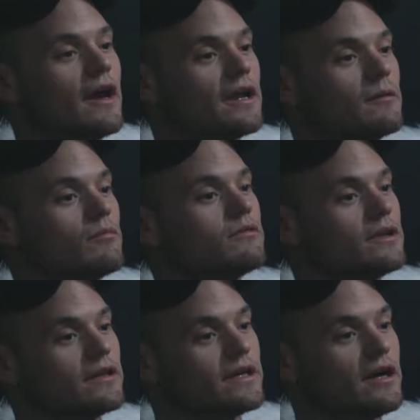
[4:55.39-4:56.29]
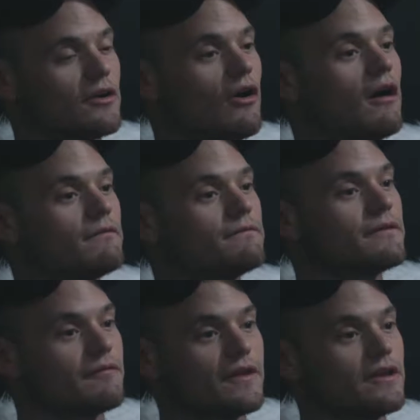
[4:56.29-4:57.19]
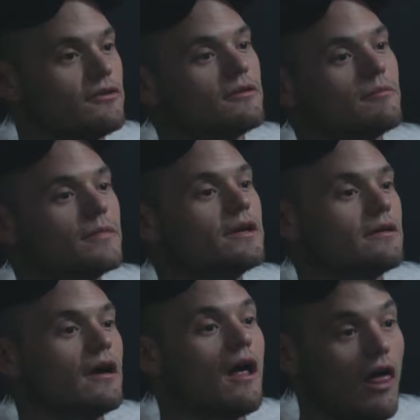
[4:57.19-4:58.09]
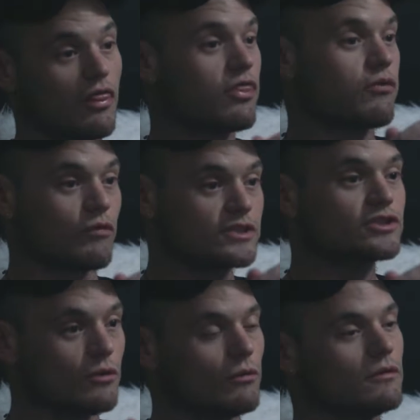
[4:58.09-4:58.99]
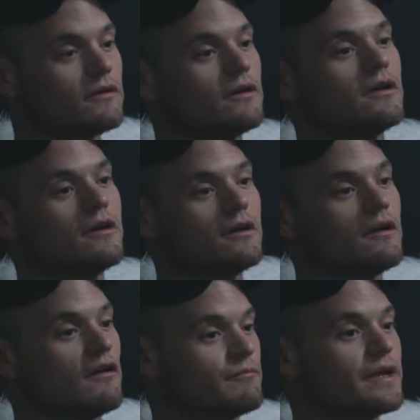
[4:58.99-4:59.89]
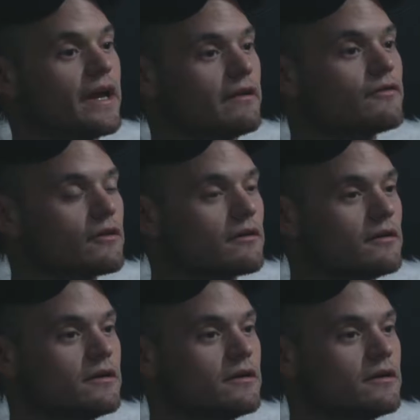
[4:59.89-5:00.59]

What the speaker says: and completely cut off if they couldn't meet a threshold of behavior.